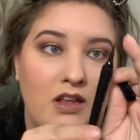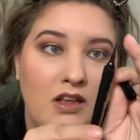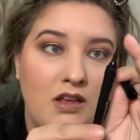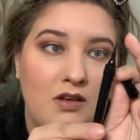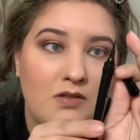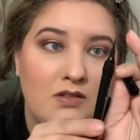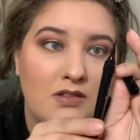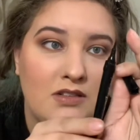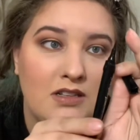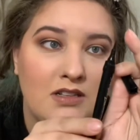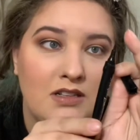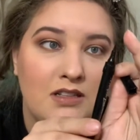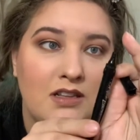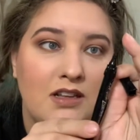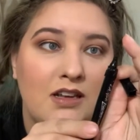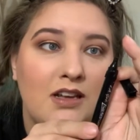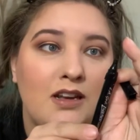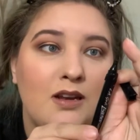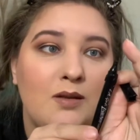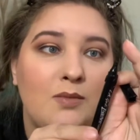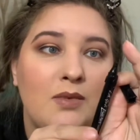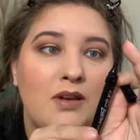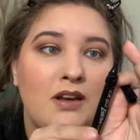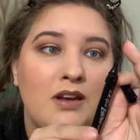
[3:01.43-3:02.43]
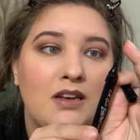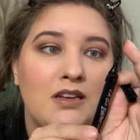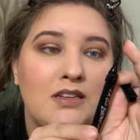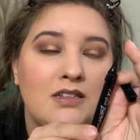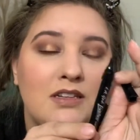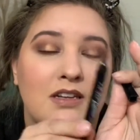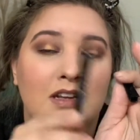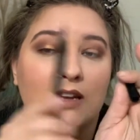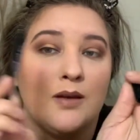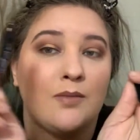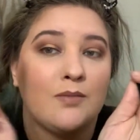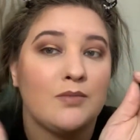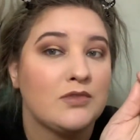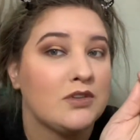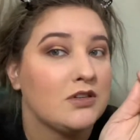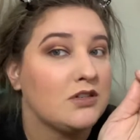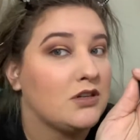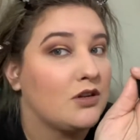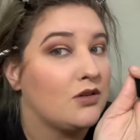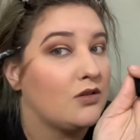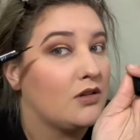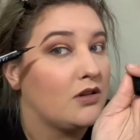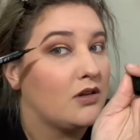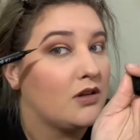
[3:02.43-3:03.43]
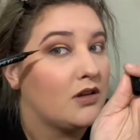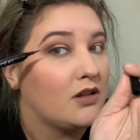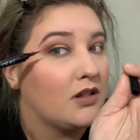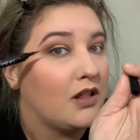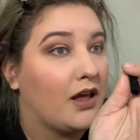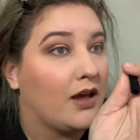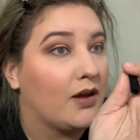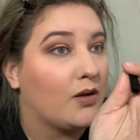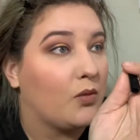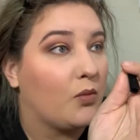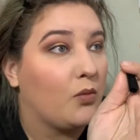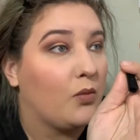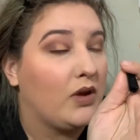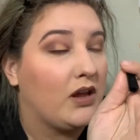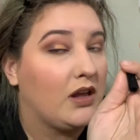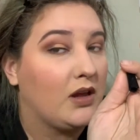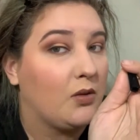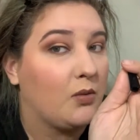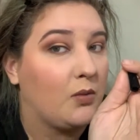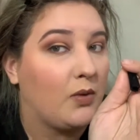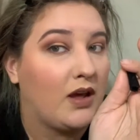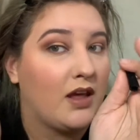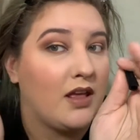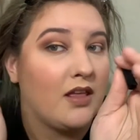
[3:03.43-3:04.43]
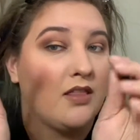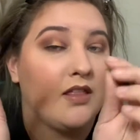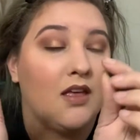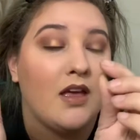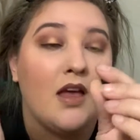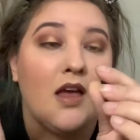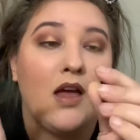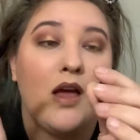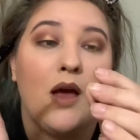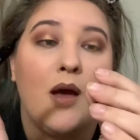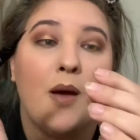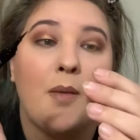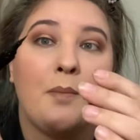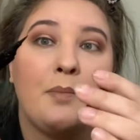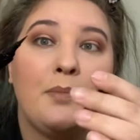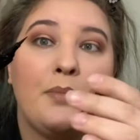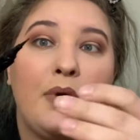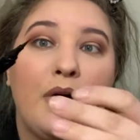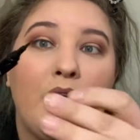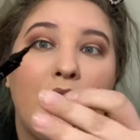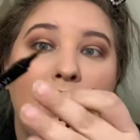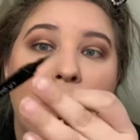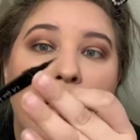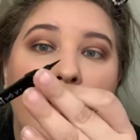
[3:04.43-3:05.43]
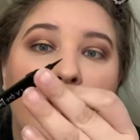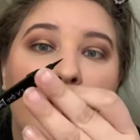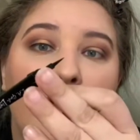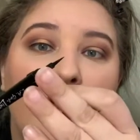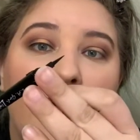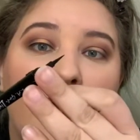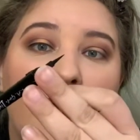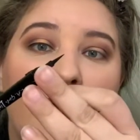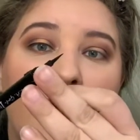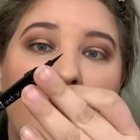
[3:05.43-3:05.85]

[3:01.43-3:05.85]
to use a little bitty tip to do the like wing with, but